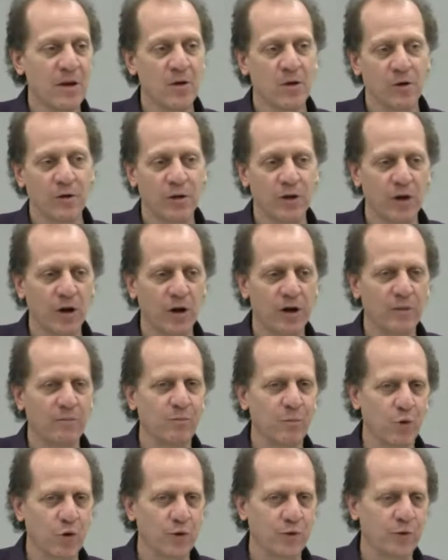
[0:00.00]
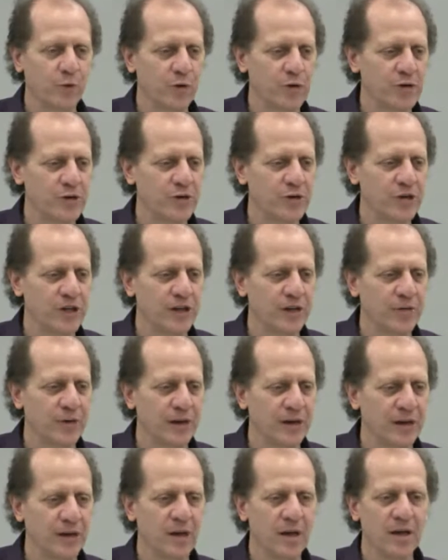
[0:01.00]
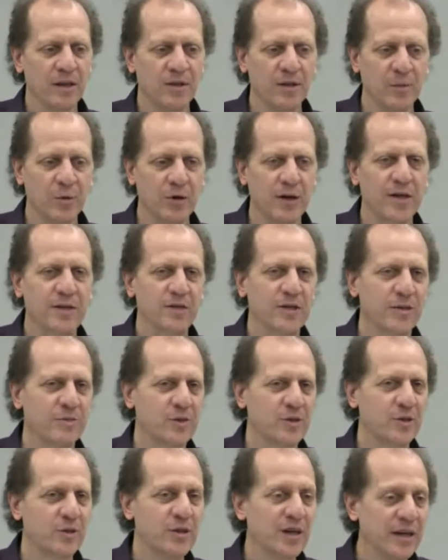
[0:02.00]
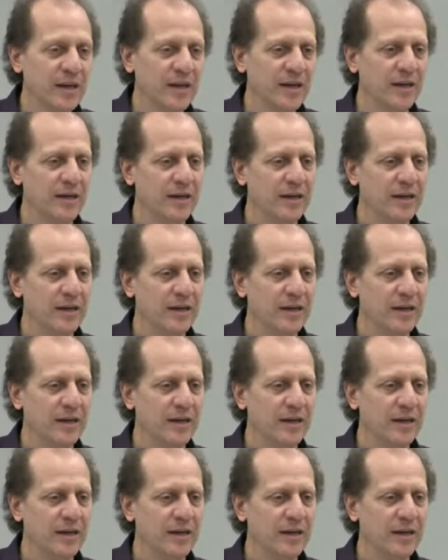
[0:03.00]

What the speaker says: or the more force you're generating, the more enzymes you need.